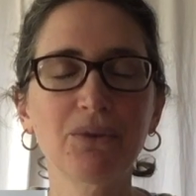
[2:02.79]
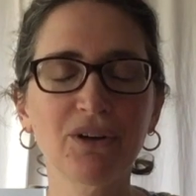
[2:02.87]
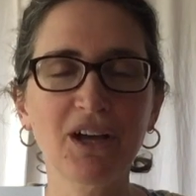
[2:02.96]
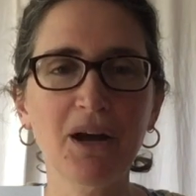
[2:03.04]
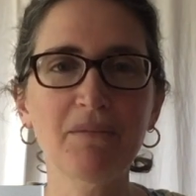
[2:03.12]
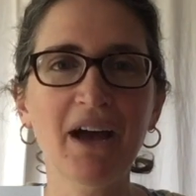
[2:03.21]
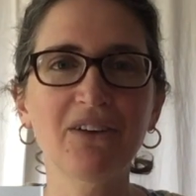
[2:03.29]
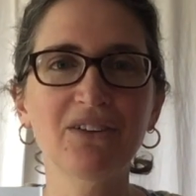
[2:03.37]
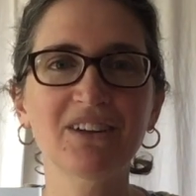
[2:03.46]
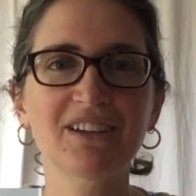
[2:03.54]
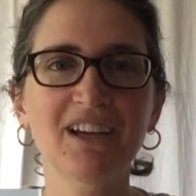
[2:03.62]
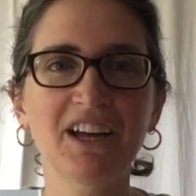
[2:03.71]
will come out
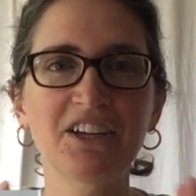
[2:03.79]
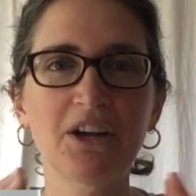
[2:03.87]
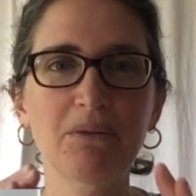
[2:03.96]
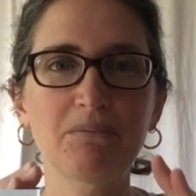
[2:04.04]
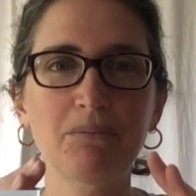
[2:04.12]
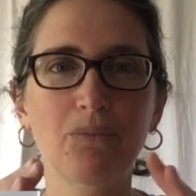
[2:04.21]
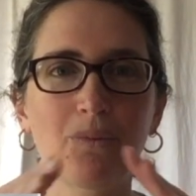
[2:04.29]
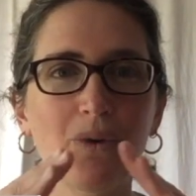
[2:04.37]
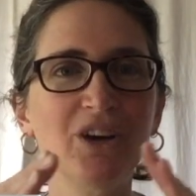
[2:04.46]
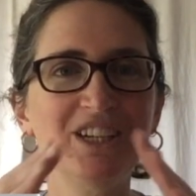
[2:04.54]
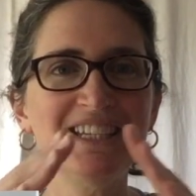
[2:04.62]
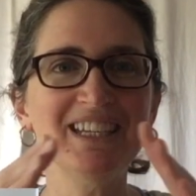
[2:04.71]
kind of
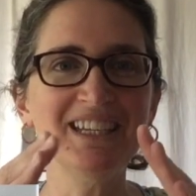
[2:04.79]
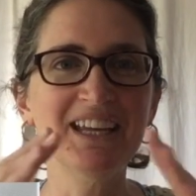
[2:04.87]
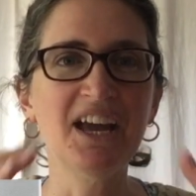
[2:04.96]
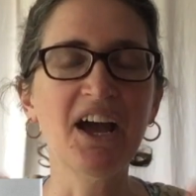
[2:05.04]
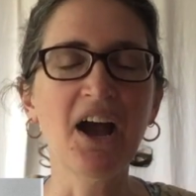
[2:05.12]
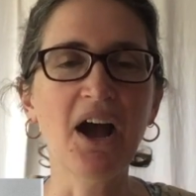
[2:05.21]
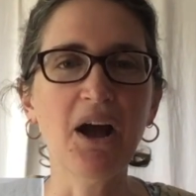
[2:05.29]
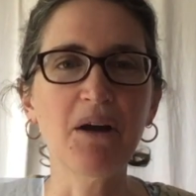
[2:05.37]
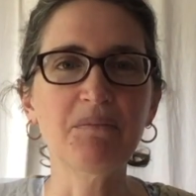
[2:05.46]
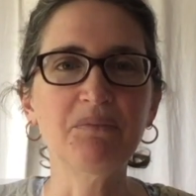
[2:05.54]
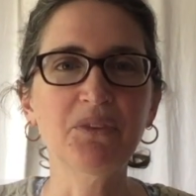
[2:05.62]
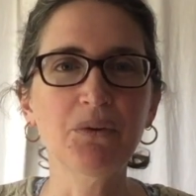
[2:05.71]
pointy
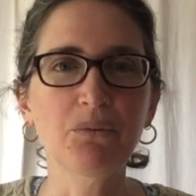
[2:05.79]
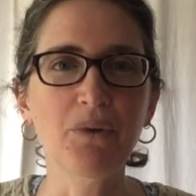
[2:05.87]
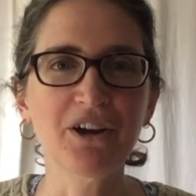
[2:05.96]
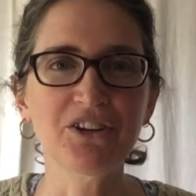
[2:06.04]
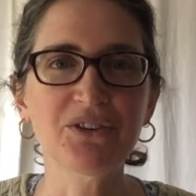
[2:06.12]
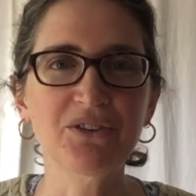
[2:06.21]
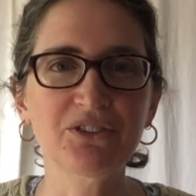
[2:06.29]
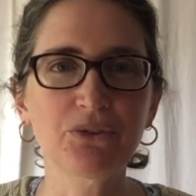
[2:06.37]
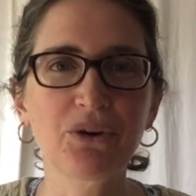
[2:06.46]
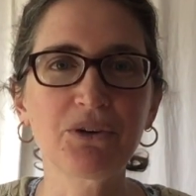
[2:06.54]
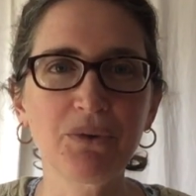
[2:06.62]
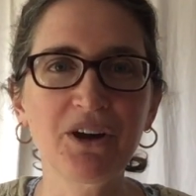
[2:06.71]

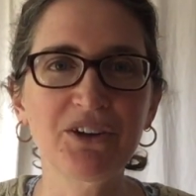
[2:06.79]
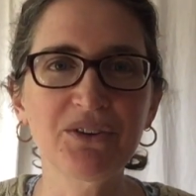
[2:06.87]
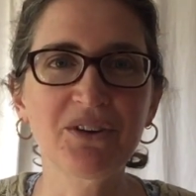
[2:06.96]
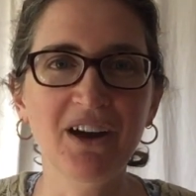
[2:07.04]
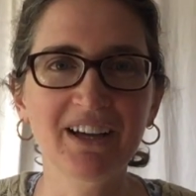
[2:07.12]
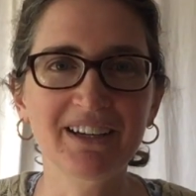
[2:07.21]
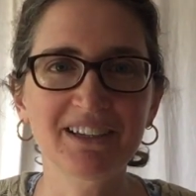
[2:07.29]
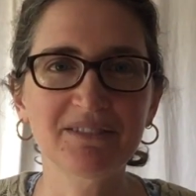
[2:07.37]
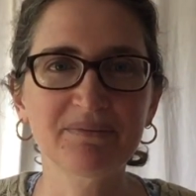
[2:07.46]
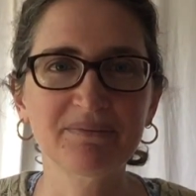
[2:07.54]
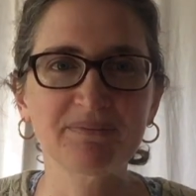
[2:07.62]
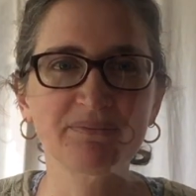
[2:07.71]
toward where you cut it.
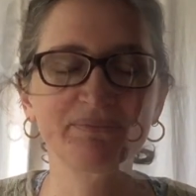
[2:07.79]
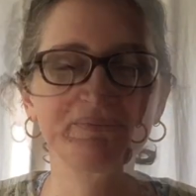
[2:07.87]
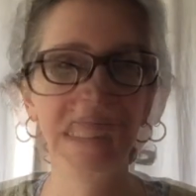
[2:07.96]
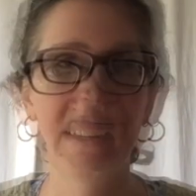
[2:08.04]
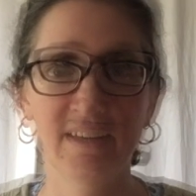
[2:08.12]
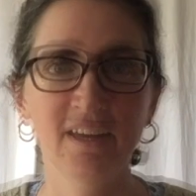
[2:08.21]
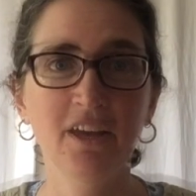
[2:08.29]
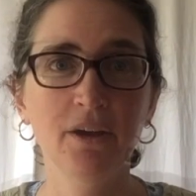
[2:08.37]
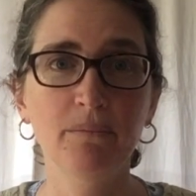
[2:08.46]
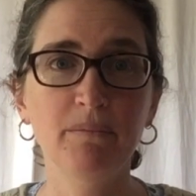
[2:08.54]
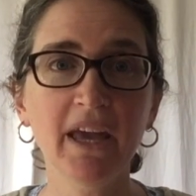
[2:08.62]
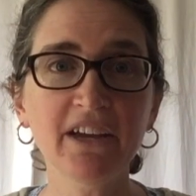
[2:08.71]

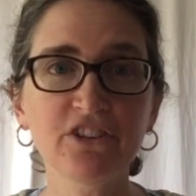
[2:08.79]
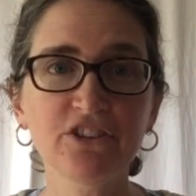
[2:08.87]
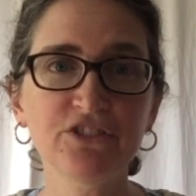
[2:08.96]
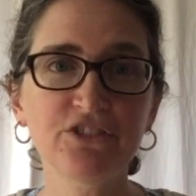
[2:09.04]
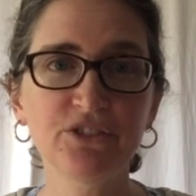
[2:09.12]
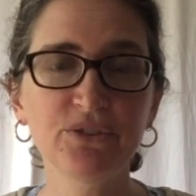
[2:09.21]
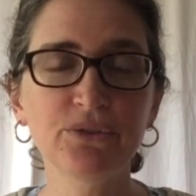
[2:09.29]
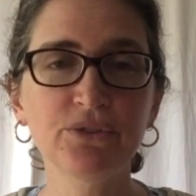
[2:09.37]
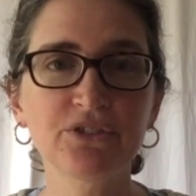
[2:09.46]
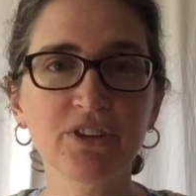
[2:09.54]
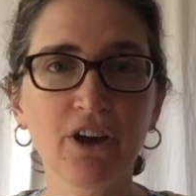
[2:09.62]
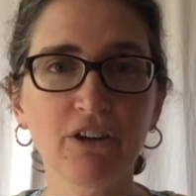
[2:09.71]
Bakers
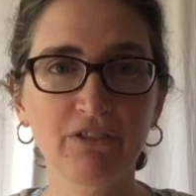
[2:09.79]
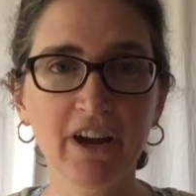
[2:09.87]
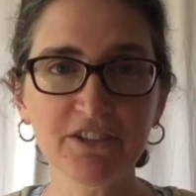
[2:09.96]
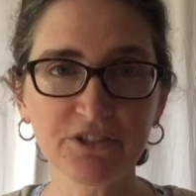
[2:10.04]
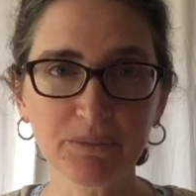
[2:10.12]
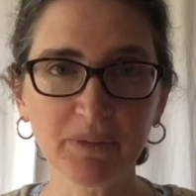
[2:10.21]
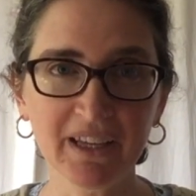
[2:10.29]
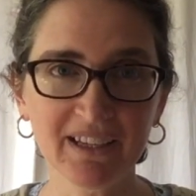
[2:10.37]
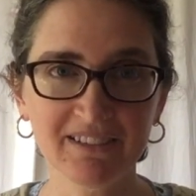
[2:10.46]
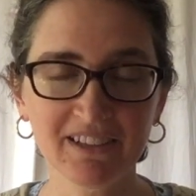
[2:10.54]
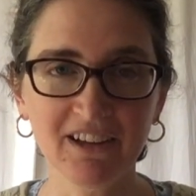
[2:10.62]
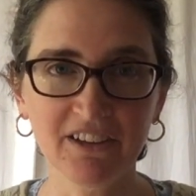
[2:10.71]
use a razor blade
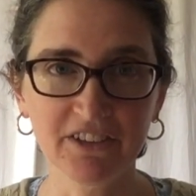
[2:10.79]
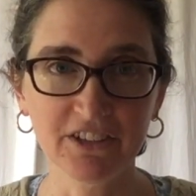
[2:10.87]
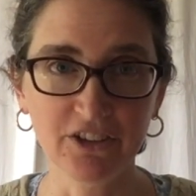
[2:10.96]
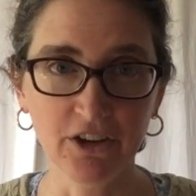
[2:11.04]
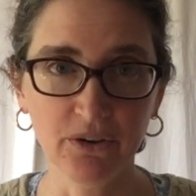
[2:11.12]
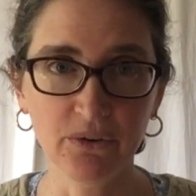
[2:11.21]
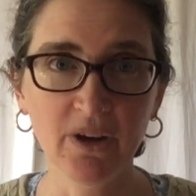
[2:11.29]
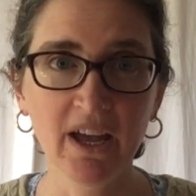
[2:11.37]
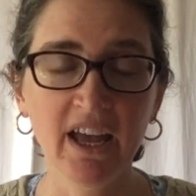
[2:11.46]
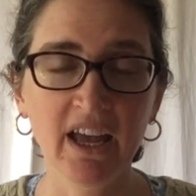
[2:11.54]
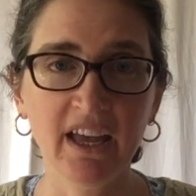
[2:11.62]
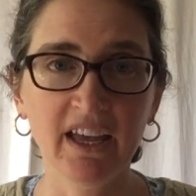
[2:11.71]
to cut the dough,
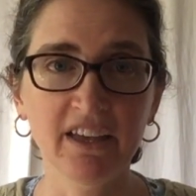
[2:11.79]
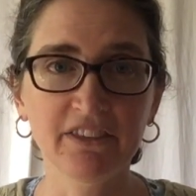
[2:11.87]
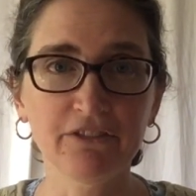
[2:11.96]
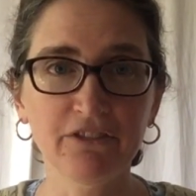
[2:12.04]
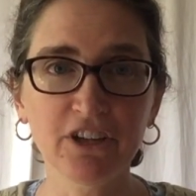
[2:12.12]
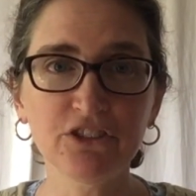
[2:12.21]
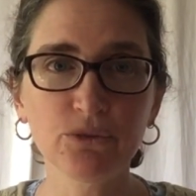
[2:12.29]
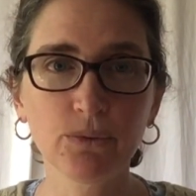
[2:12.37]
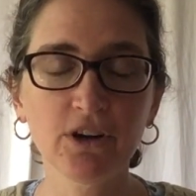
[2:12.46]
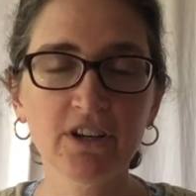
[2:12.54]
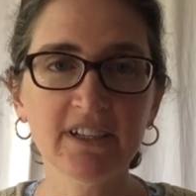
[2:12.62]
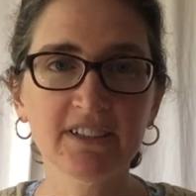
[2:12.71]
and the French
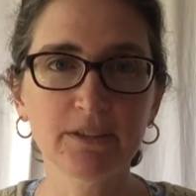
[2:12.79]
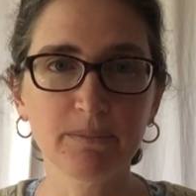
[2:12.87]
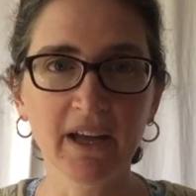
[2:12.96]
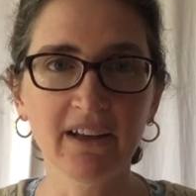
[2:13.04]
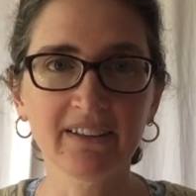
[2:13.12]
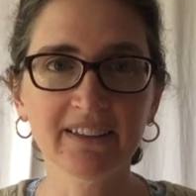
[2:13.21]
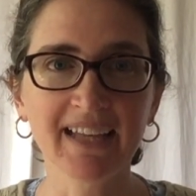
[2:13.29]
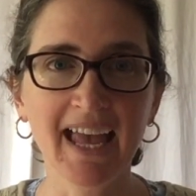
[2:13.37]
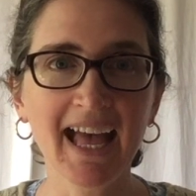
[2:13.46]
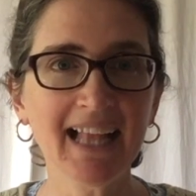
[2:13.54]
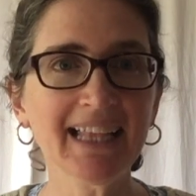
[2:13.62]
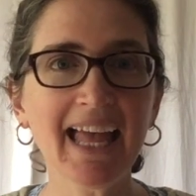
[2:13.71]
word is spelled
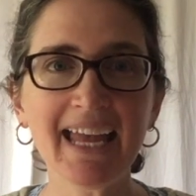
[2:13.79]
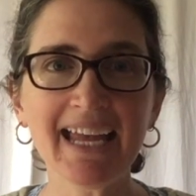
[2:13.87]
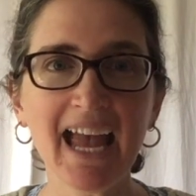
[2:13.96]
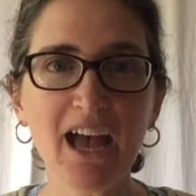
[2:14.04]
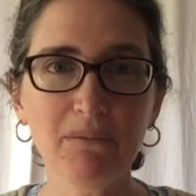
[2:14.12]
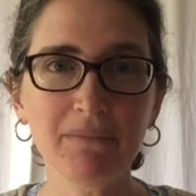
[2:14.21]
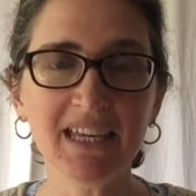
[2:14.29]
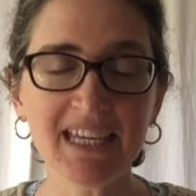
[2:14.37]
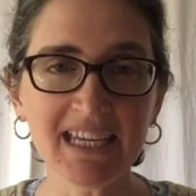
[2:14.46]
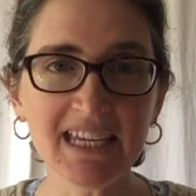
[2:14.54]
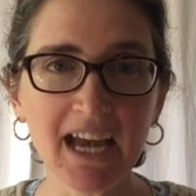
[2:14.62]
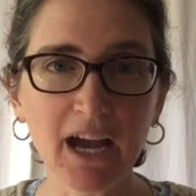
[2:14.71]

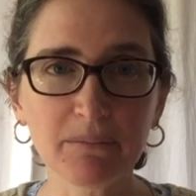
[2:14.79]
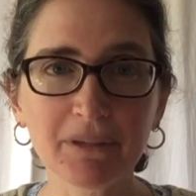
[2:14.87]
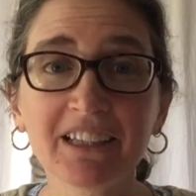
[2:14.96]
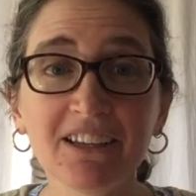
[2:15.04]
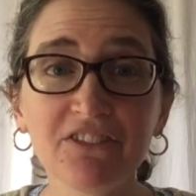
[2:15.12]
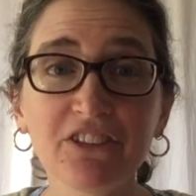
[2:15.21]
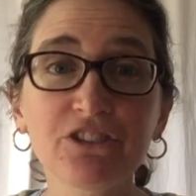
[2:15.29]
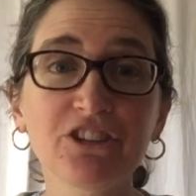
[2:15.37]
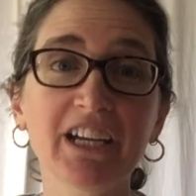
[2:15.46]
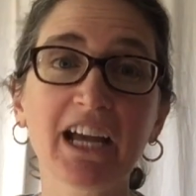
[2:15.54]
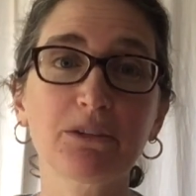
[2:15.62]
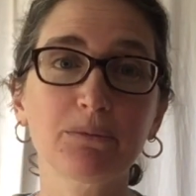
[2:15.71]
L-A-M-E. I believe the
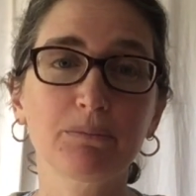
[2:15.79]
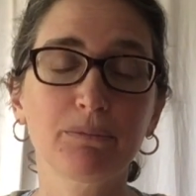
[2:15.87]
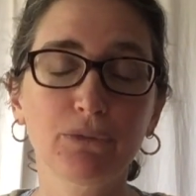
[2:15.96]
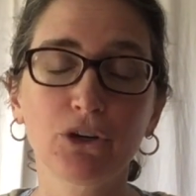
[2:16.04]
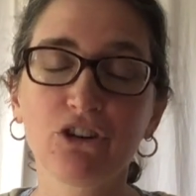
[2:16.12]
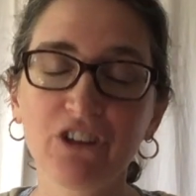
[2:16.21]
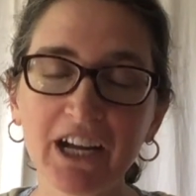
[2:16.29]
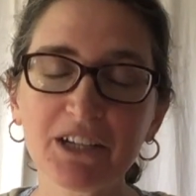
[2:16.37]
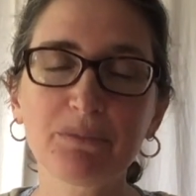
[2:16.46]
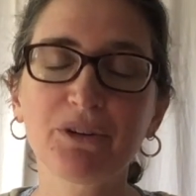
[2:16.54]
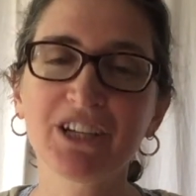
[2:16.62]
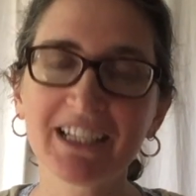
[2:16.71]
correct
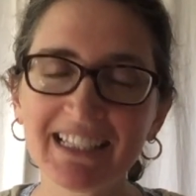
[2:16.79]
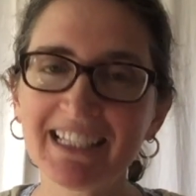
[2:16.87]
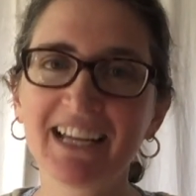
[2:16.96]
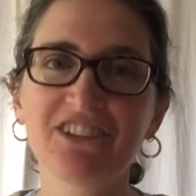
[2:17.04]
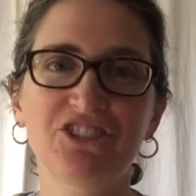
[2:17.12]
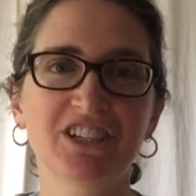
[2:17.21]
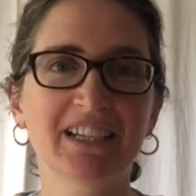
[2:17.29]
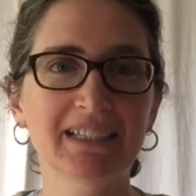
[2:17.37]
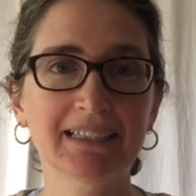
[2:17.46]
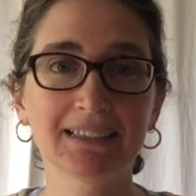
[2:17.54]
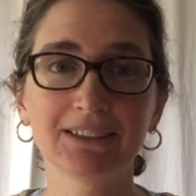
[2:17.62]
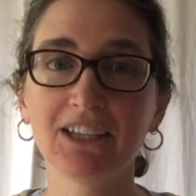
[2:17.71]
pronunciation is
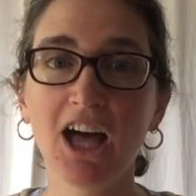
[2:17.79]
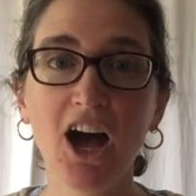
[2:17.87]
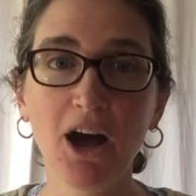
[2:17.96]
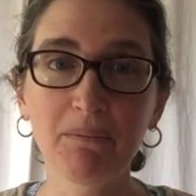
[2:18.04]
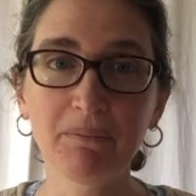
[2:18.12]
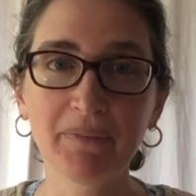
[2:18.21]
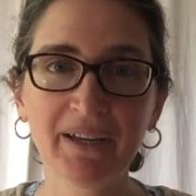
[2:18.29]
lame.